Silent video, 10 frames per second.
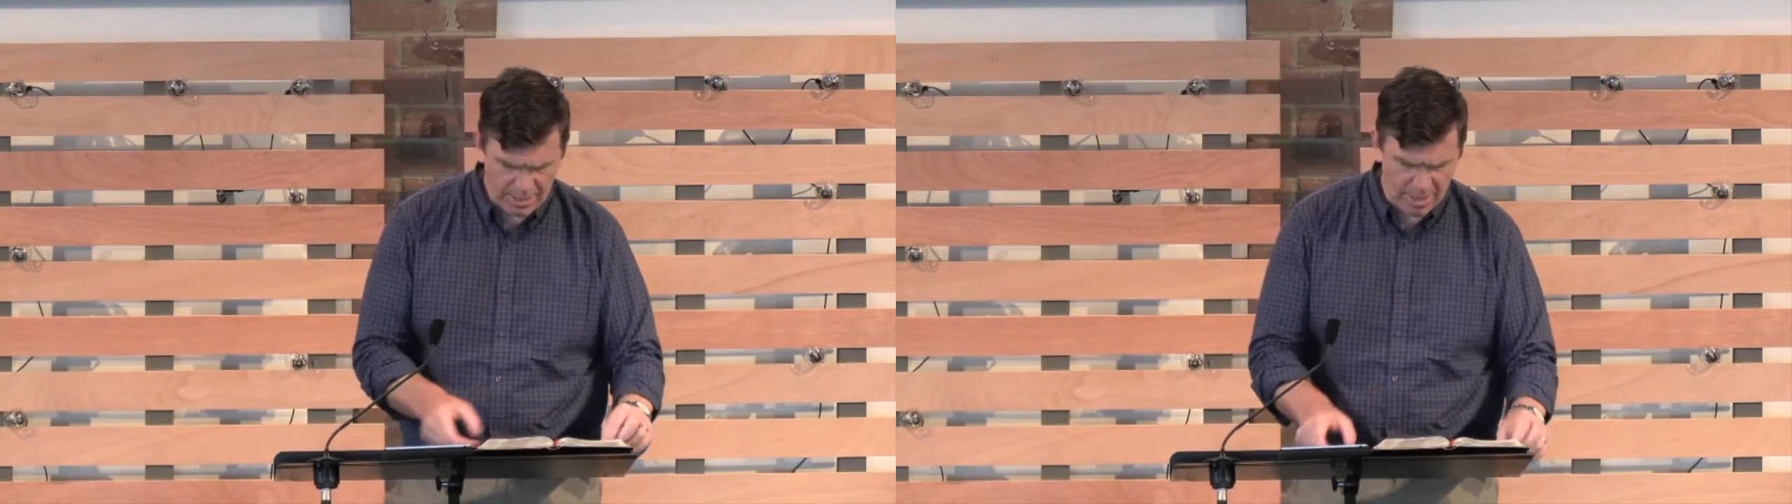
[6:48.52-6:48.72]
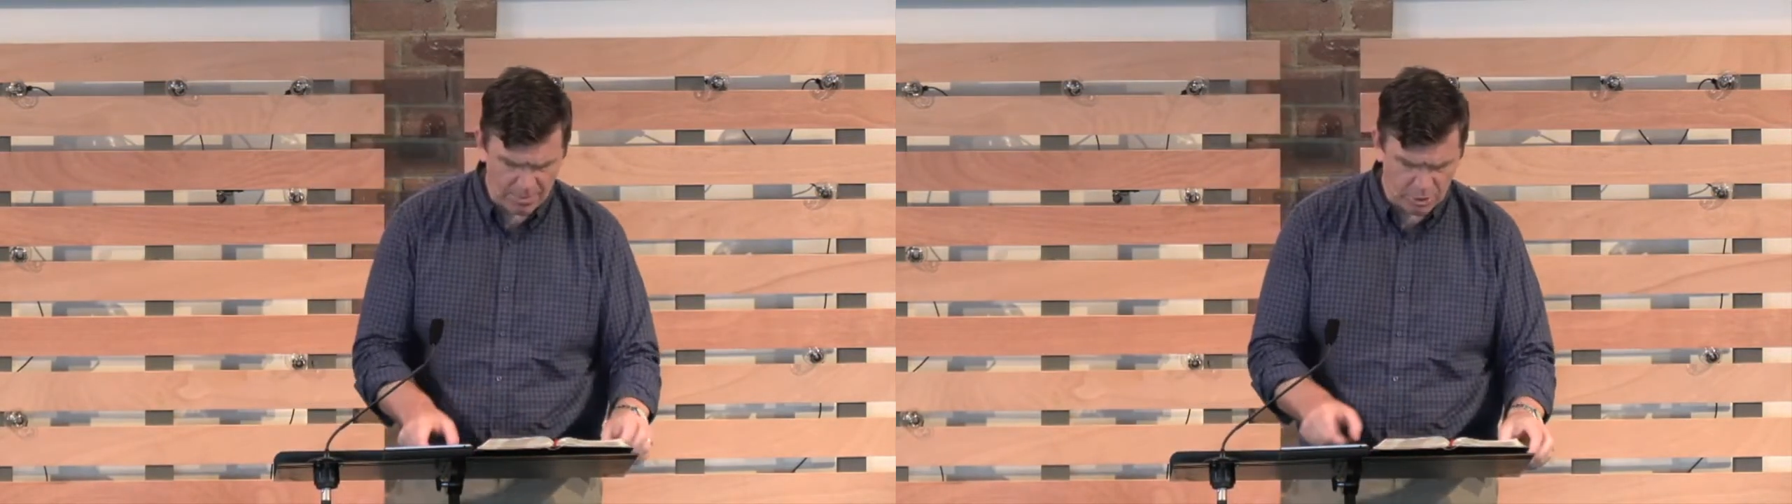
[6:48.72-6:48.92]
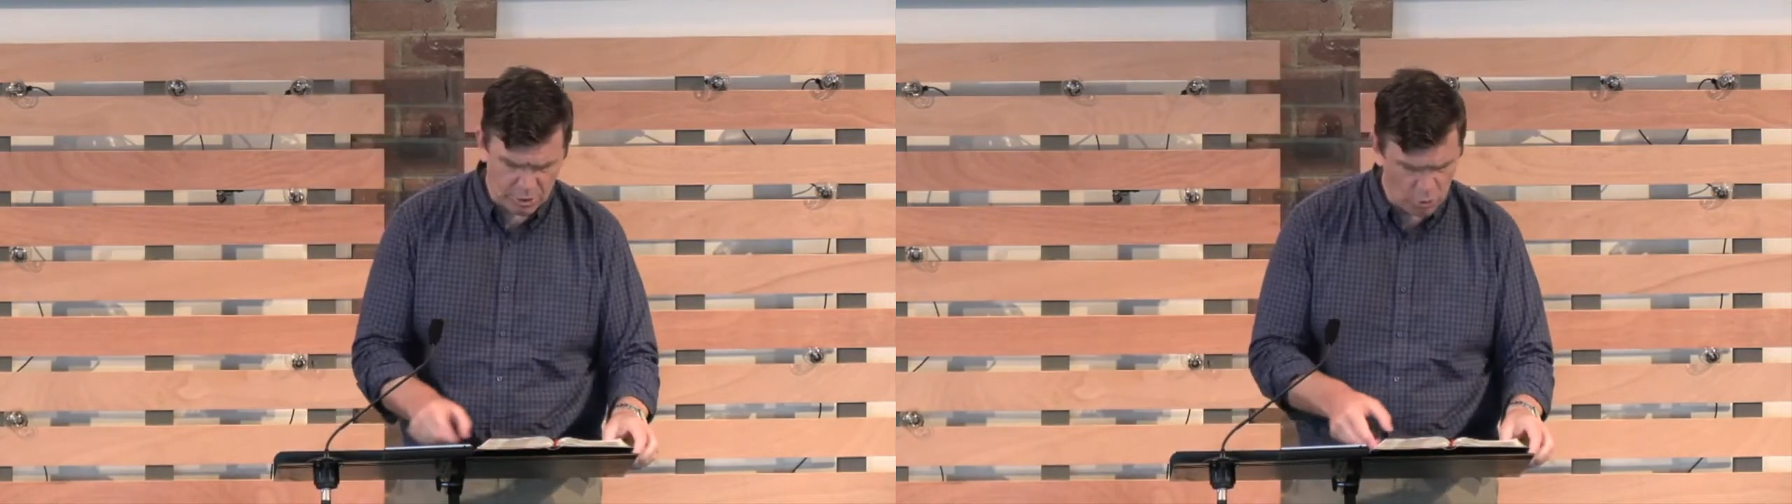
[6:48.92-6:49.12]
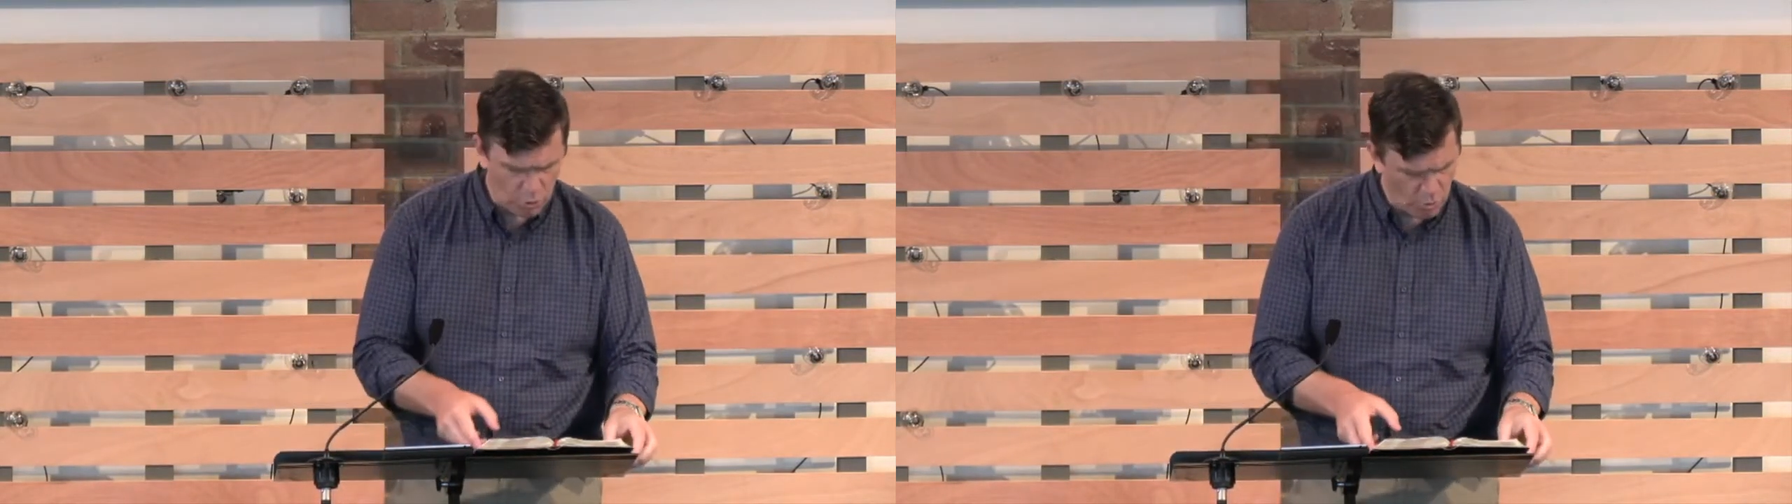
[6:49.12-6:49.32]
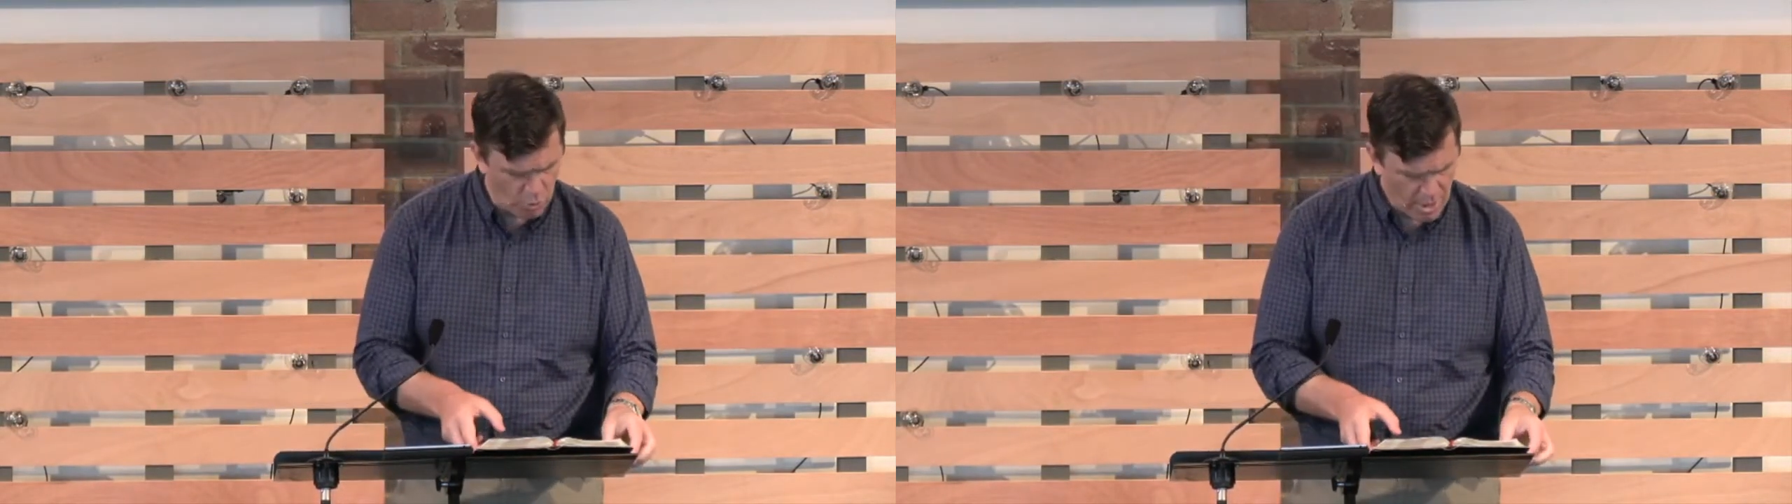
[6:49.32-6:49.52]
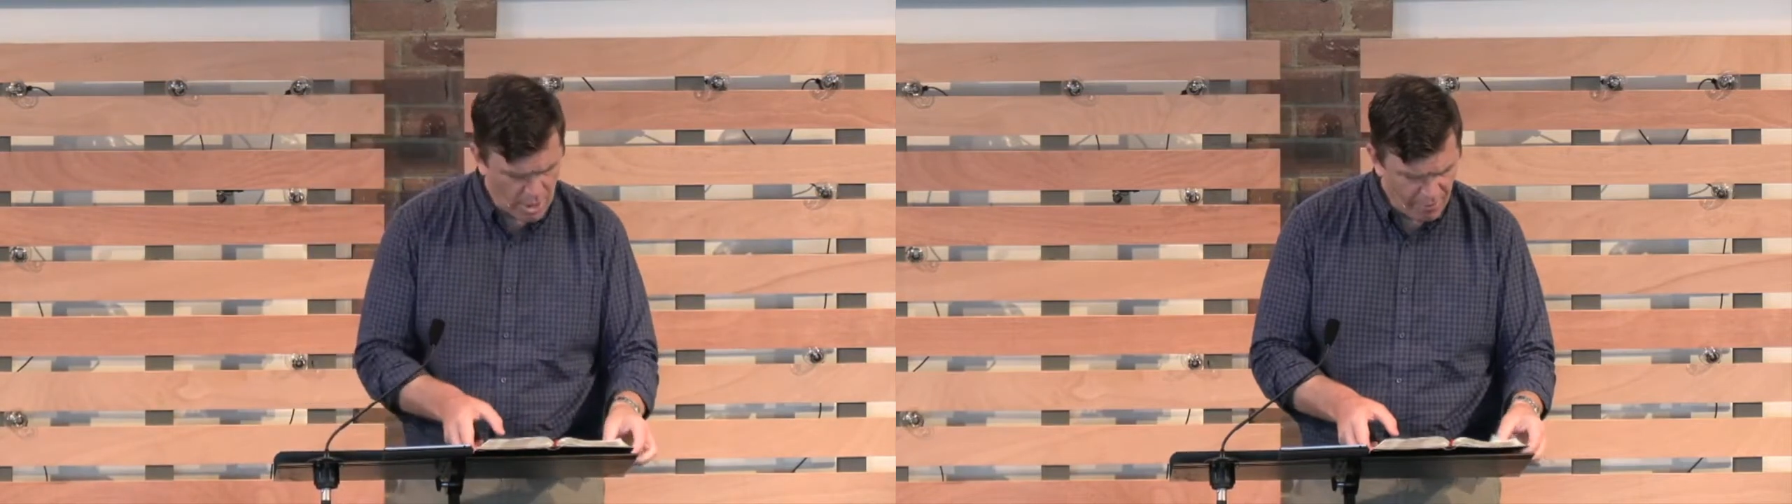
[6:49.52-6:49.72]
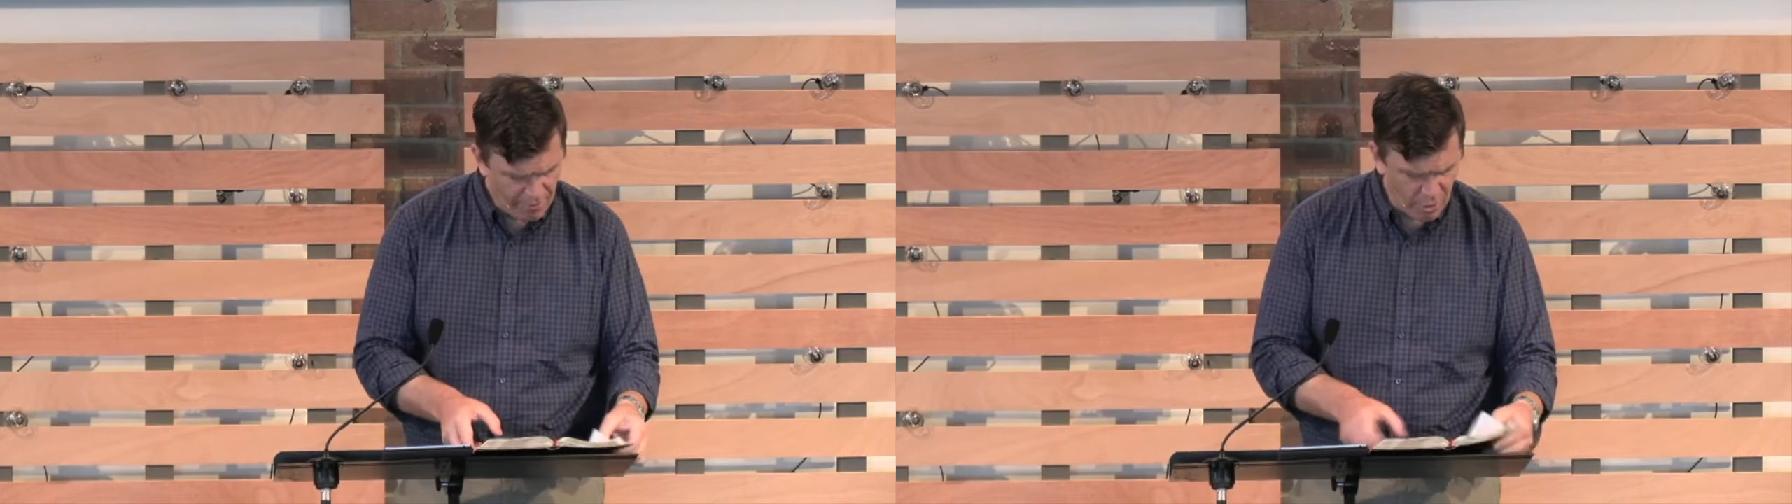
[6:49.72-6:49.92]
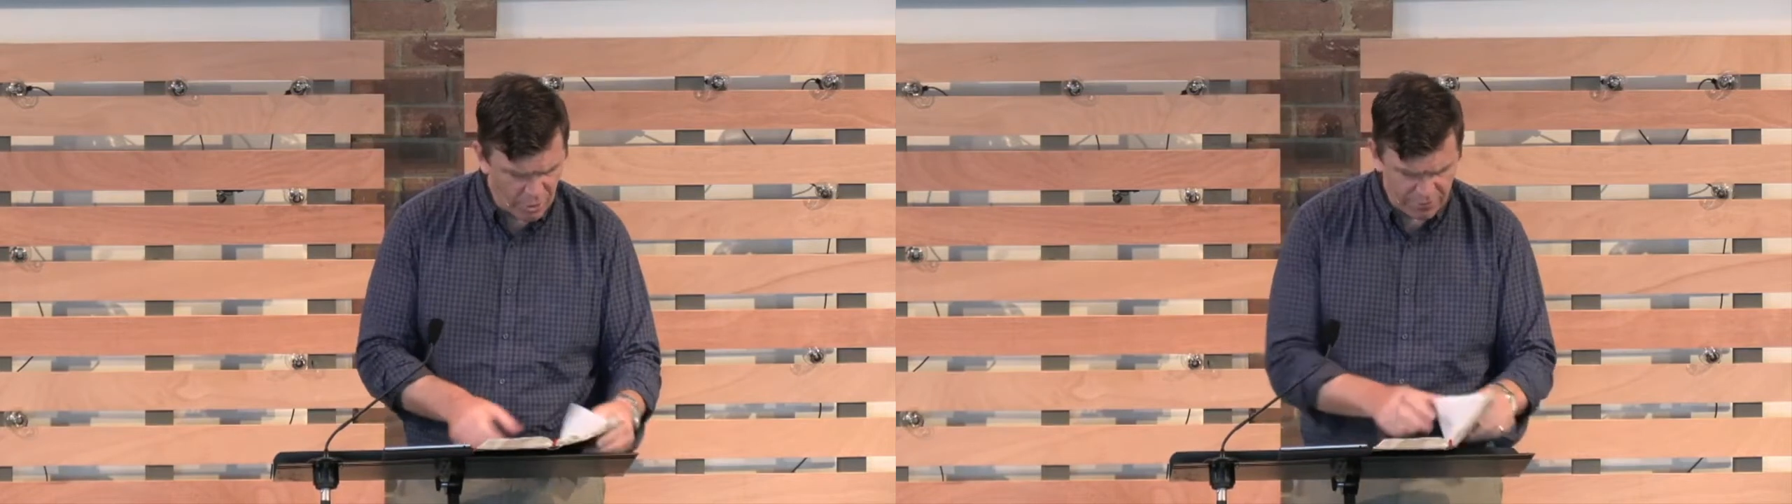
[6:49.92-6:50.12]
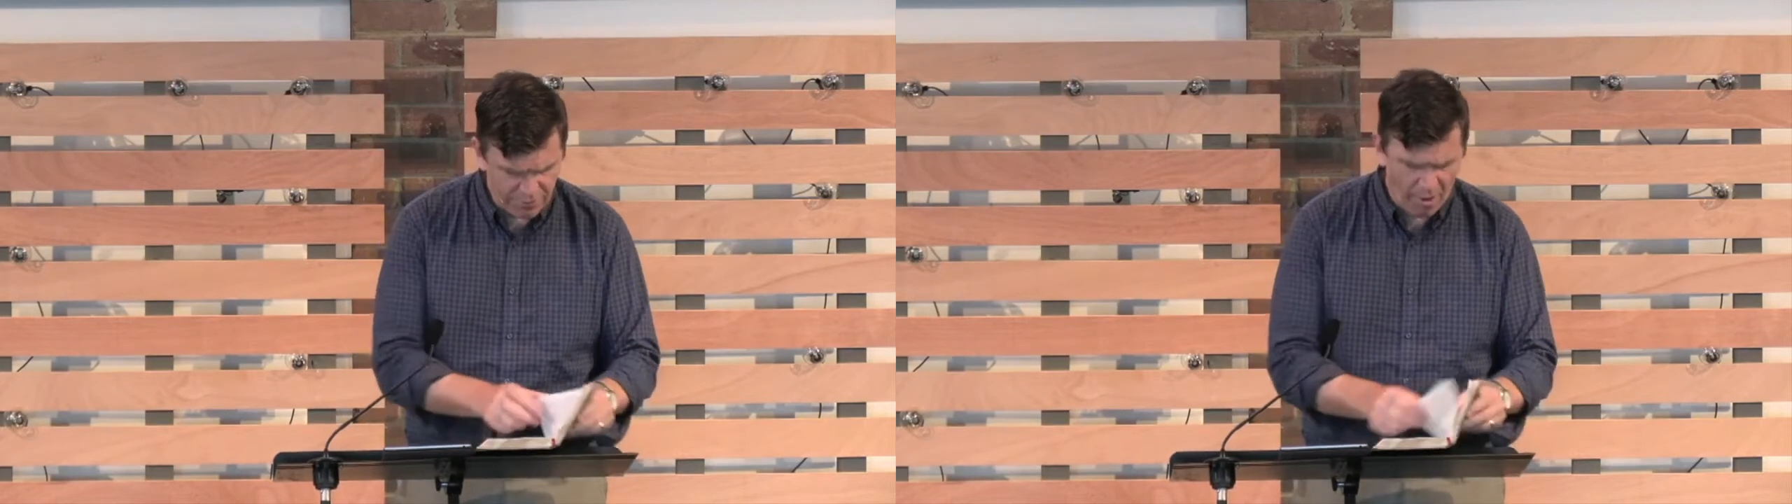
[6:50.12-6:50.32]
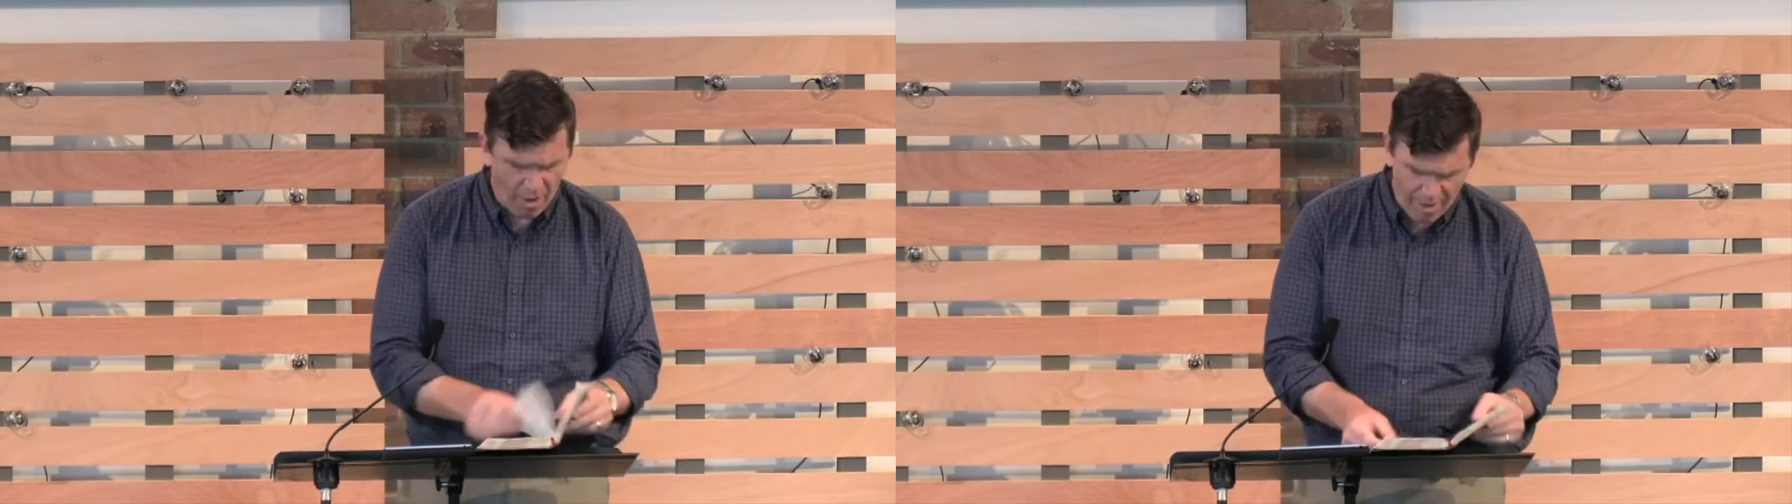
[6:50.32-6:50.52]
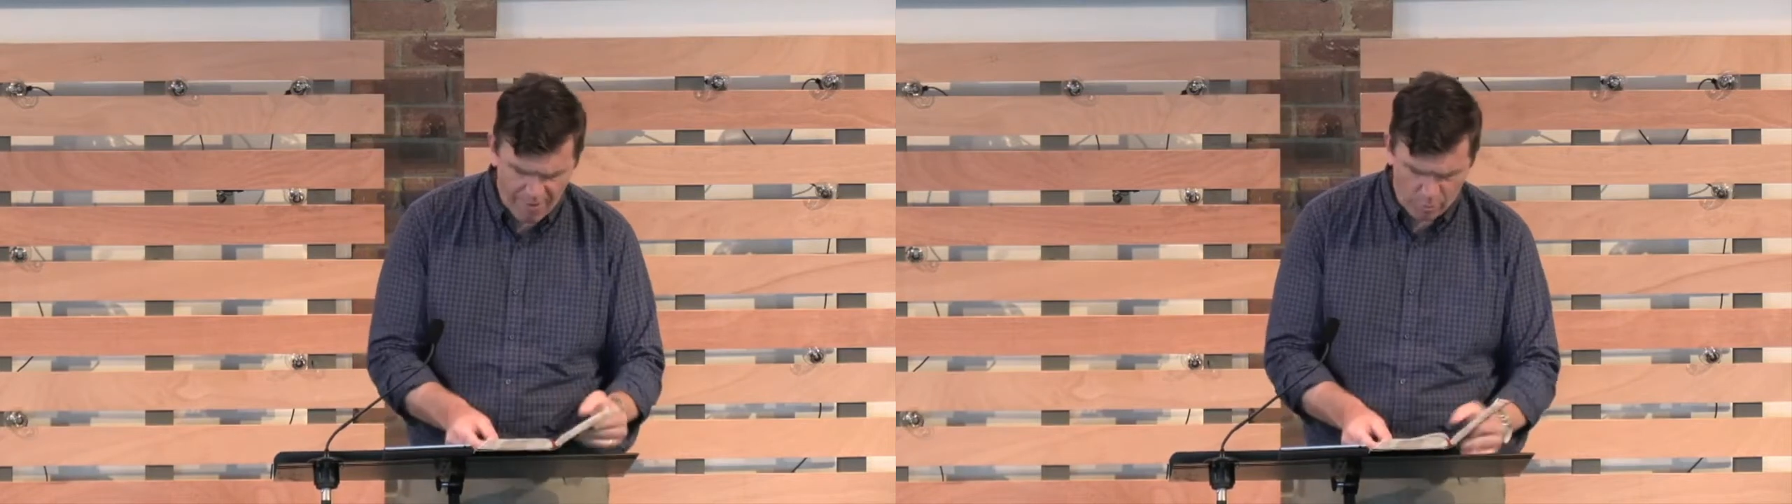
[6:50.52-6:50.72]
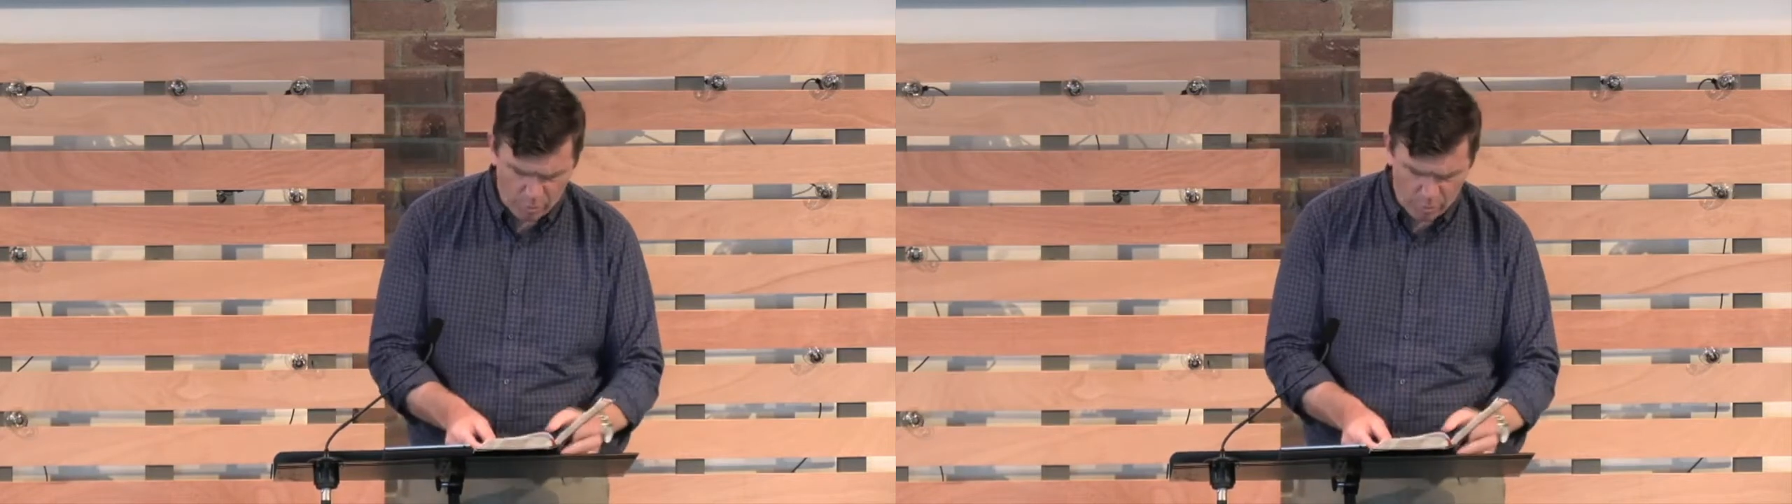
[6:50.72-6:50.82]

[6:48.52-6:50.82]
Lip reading: chapter 2, verse 5